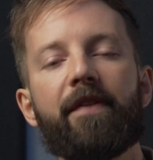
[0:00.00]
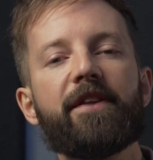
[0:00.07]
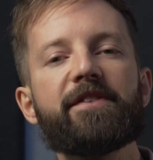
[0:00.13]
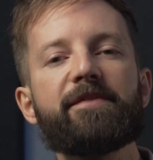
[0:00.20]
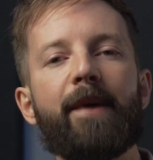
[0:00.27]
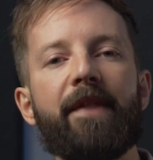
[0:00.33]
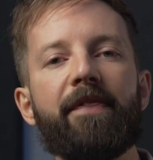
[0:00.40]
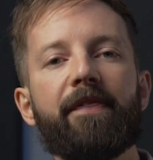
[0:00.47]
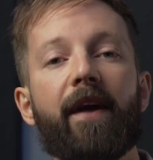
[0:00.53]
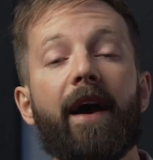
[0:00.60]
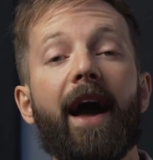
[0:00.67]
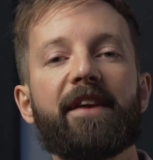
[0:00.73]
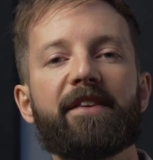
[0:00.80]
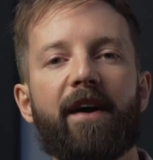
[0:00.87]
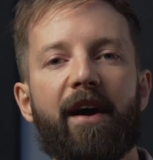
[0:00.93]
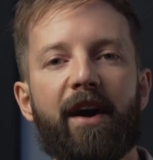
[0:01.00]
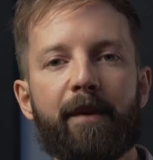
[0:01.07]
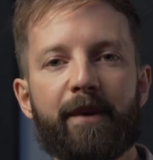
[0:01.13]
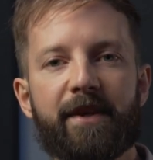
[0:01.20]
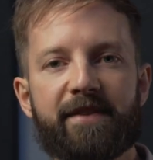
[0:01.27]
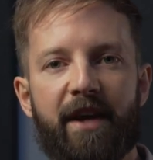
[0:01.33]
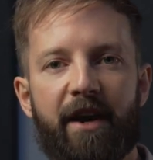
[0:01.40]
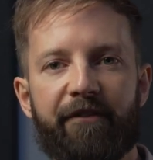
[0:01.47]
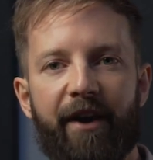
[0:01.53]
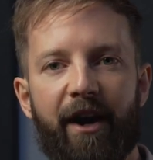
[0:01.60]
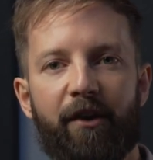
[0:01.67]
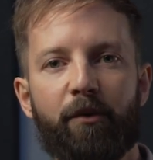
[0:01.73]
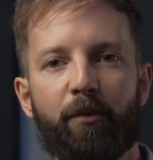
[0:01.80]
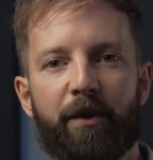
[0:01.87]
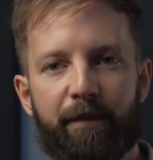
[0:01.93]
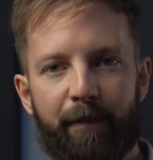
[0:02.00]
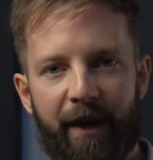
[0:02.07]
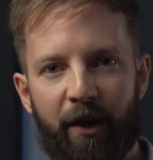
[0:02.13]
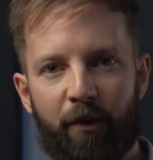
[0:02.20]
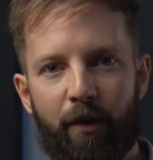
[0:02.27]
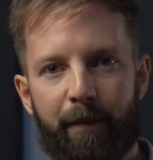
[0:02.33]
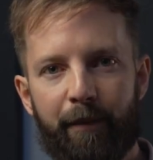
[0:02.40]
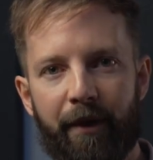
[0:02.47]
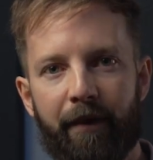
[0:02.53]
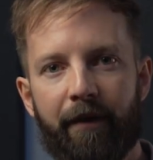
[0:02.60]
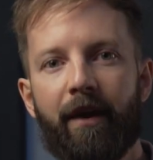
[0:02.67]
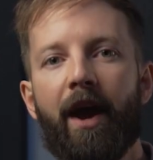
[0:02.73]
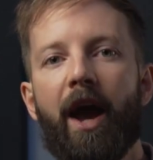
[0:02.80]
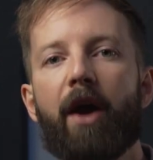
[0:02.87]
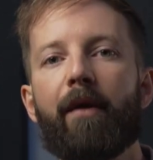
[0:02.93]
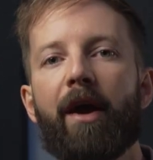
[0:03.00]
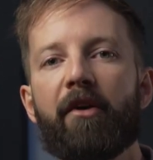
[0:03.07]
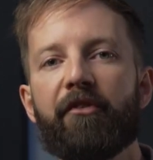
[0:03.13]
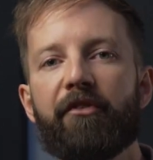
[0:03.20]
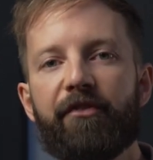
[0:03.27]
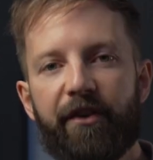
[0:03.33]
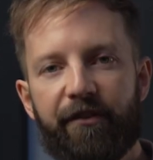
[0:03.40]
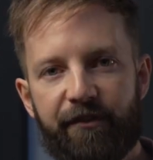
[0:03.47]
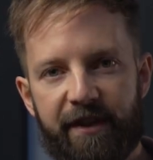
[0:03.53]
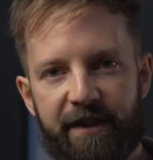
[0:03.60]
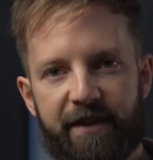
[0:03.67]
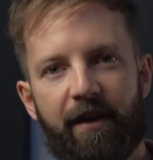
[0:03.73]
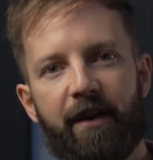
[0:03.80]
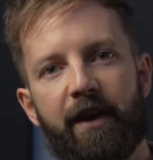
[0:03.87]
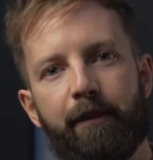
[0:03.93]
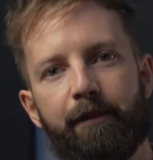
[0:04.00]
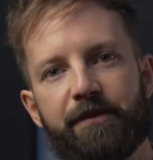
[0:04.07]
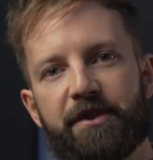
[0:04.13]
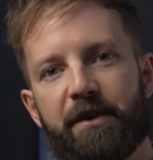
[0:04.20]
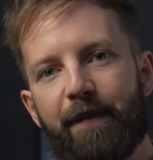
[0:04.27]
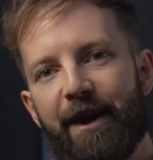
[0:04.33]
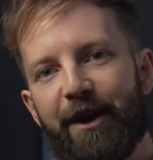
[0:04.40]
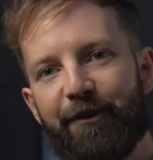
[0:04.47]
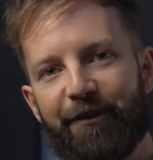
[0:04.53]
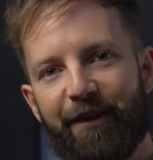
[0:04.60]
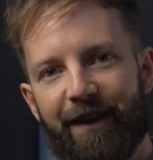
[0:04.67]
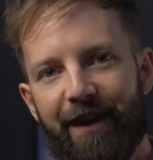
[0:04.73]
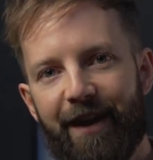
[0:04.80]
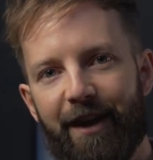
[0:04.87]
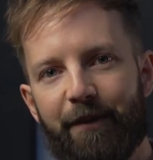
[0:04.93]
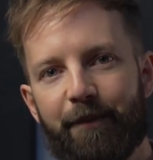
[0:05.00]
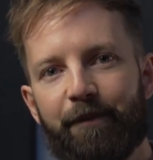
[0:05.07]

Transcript: This meant that I had to hire myself out with my equipment around 50 times to pay off the kit,